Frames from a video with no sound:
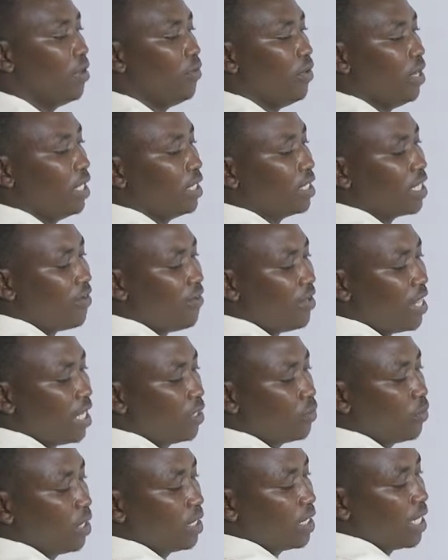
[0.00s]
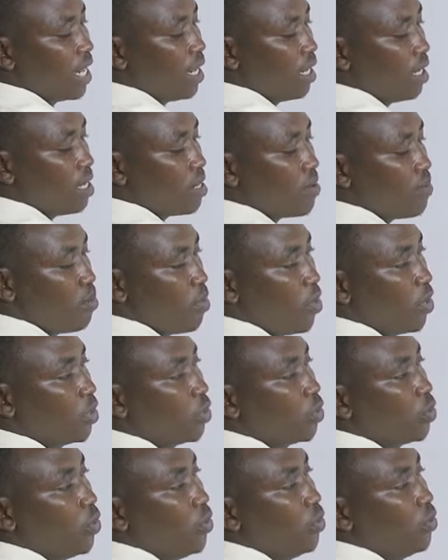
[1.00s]
We'll discover that we tend more
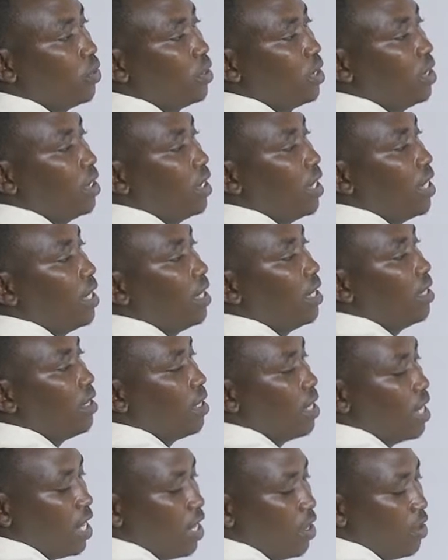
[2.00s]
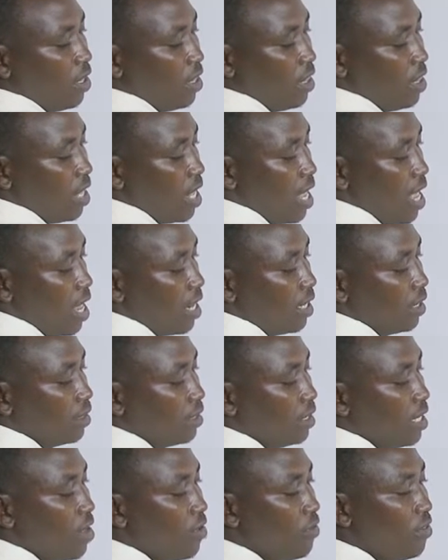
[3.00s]
to use north and
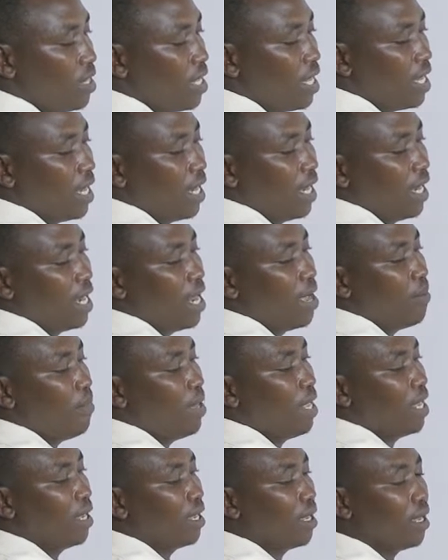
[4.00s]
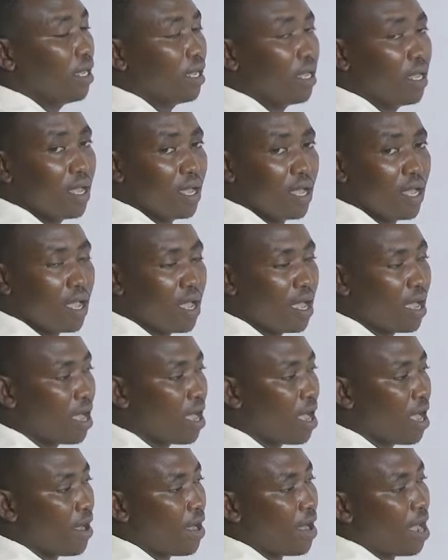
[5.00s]
south in naming
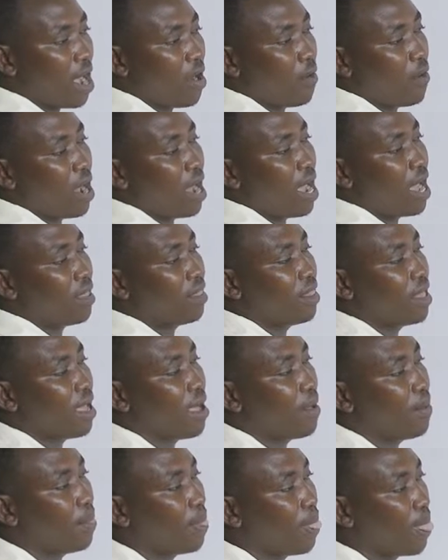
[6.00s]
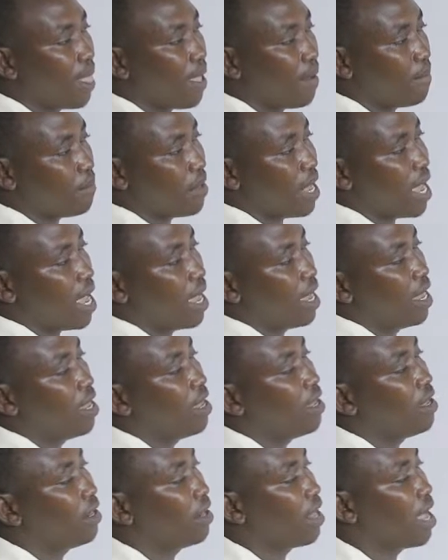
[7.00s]
our other
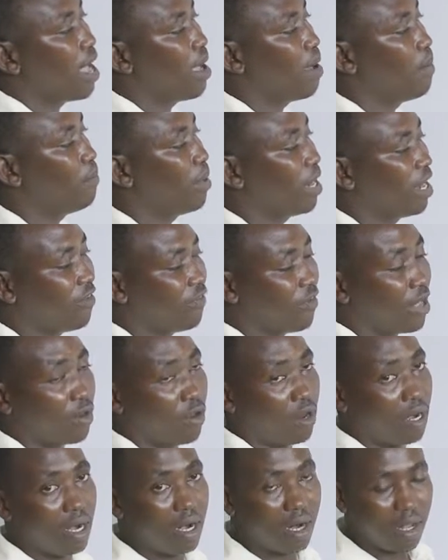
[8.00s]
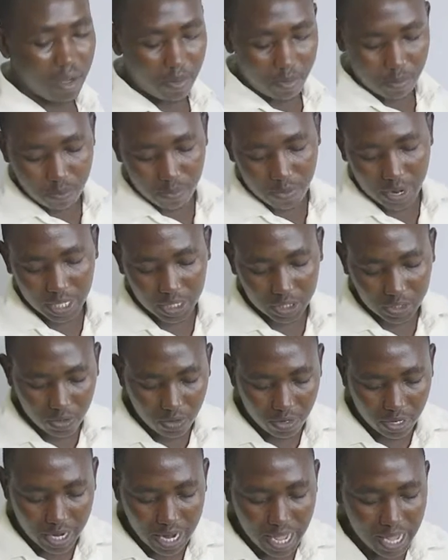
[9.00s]
peripheral points
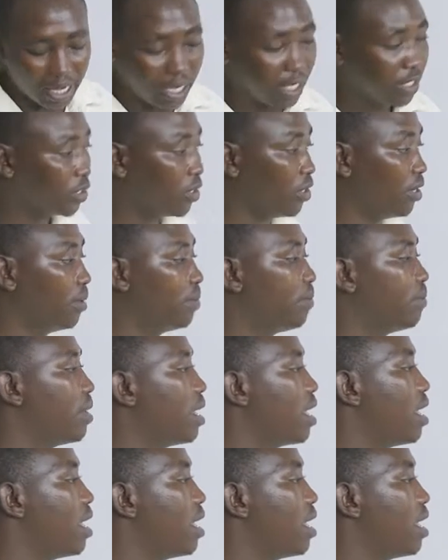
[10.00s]
or direction.